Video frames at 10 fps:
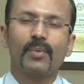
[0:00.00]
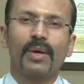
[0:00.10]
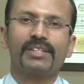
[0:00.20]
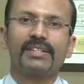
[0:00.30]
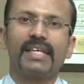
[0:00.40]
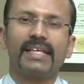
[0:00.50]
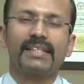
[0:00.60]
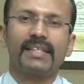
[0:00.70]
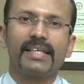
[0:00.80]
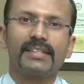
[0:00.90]
question
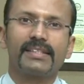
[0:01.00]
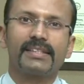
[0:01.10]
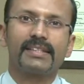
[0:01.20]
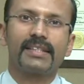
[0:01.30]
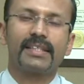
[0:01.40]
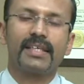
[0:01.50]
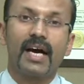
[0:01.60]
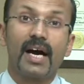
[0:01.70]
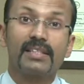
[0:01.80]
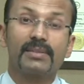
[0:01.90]
that is
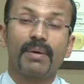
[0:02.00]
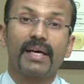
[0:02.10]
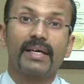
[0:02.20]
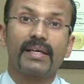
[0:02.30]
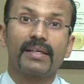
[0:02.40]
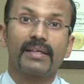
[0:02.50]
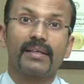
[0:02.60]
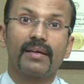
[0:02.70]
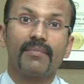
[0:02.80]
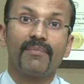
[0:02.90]
asked by
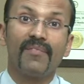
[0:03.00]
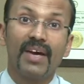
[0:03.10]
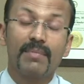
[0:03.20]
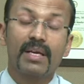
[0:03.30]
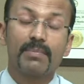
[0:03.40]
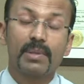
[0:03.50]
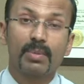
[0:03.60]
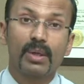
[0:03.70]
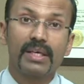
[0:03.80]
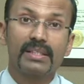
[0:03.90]
very many
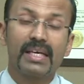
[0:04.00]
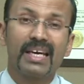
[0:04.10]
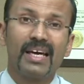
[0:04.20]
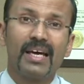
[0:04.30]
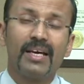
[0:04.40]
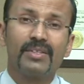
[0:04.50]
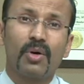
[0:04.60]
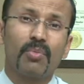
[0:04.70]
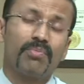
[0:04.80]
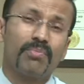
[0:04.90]
people is,
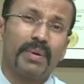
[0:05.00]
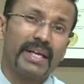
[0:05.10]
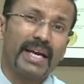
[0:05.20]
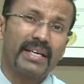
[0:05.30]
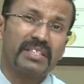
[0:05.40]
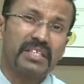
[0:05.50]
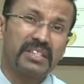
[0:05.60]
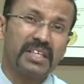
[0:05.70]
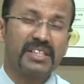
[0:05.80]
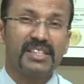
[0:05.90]
so bariatric
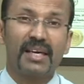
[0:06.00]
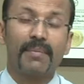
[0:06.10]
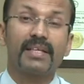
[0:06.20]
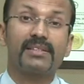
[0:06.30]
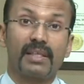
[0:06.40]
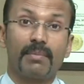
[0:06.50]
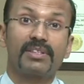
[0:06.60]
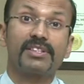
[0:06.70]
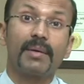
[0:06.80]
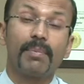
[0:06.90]
surgery is same as stomach
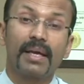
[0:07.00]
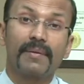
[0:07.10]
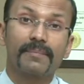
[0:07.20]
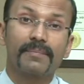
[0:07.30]
stapling.